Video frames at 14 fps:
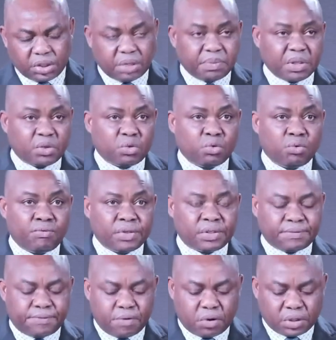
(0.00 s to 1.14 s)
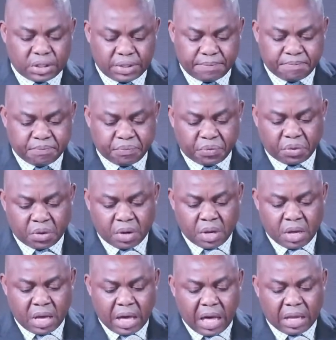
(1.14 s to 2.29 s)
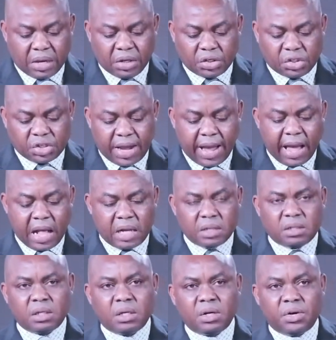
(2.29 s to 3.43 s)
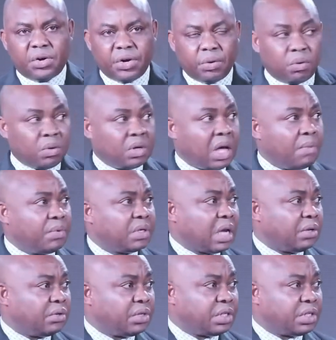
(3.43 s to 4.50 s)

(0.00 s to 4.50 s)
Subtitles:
chapter 2, verse 40. And the child grew. Can you